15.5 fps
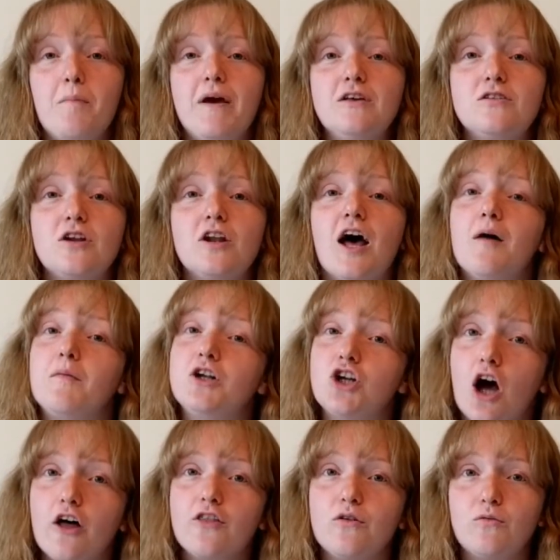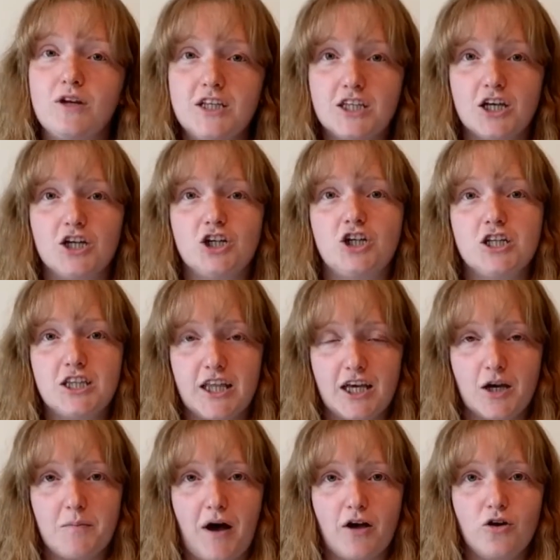based on how much other researchers
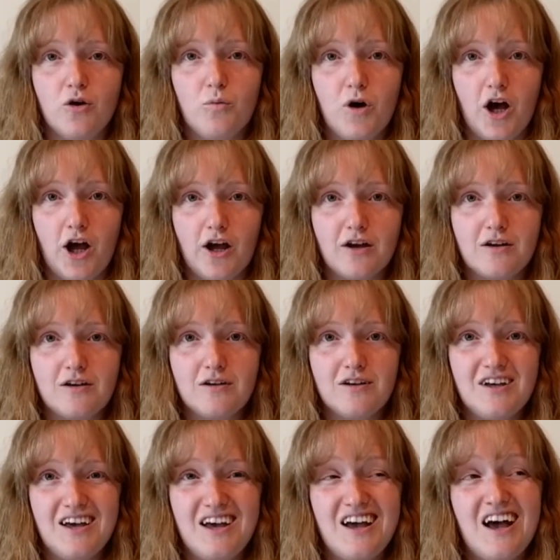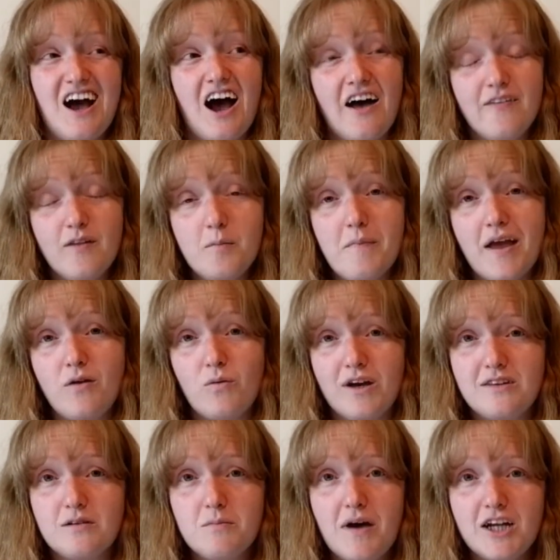think about your work. And the main
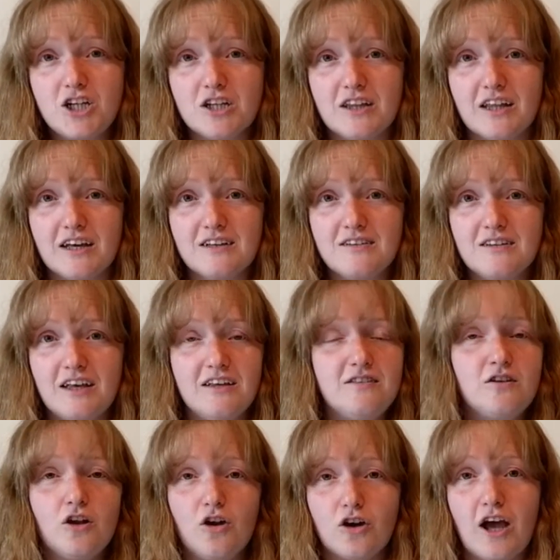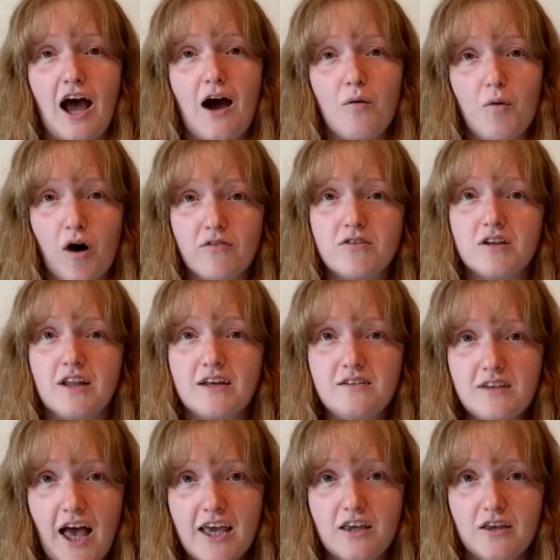way to measure this is to look at how often they
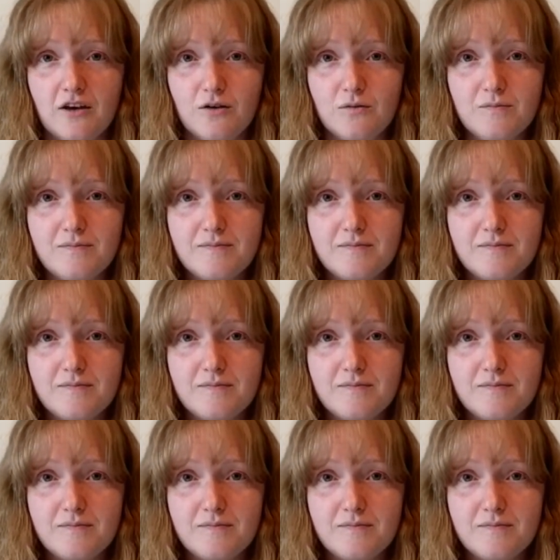cite you.